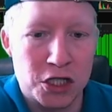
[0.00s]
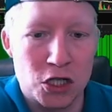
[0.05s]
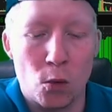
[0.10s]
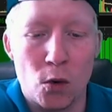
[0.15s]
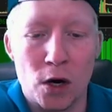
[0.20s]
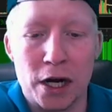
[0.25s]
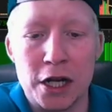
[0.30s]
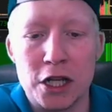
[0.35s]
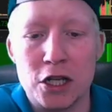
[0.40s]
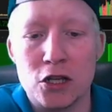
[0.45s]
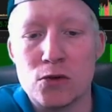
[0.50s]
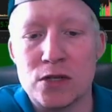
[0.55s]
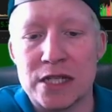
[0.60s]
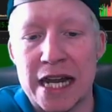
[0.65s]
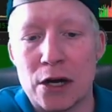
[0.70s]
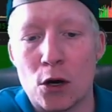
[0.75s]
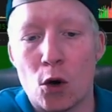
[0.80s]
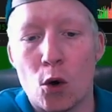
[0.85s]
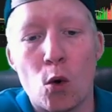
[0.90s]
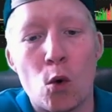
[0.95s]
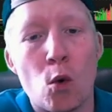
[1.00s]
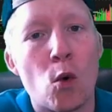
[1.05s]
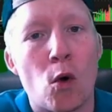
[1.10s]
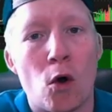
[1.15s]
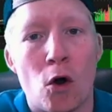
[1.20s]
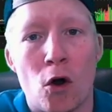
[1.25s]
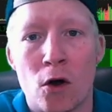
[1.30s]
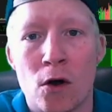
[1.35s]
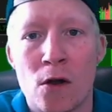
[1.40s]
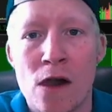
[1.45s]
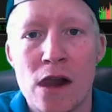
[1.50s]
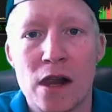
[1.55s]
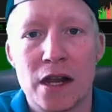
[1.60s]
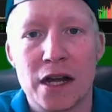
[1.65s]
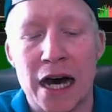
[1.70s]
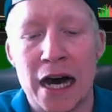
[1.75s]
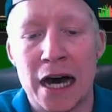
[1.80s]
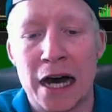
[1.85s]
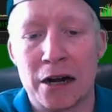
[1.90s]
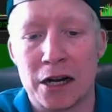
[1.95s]
So we're going to use an or
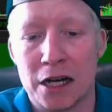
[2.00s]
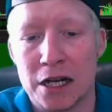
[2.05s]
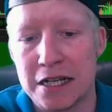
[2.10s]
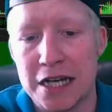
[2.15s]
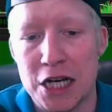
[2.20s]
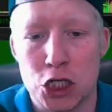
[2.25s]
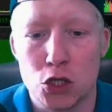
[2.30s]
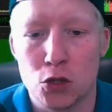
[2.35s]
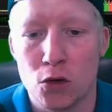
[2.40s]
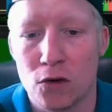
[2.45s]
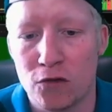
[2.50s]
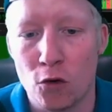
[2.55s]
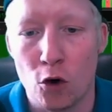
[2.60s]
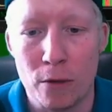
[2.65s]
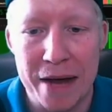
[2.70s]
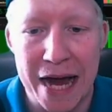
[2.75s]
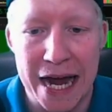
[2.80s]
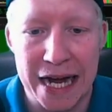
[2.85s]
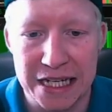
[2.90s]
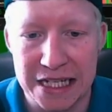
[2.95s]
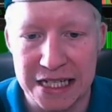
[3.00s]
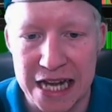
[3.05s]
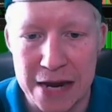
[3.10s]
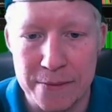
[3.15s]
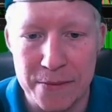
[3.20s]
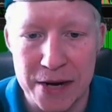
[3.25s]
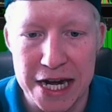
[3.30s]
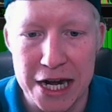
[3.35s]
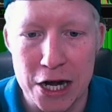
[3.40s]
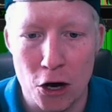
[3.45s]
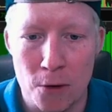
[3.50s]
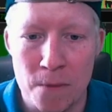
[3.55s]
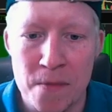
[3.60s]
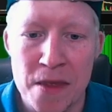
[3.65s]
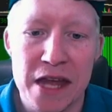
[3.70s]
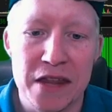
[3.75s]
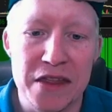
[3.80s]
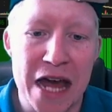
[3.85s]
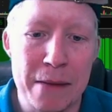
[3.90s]
conditional formatting statement here.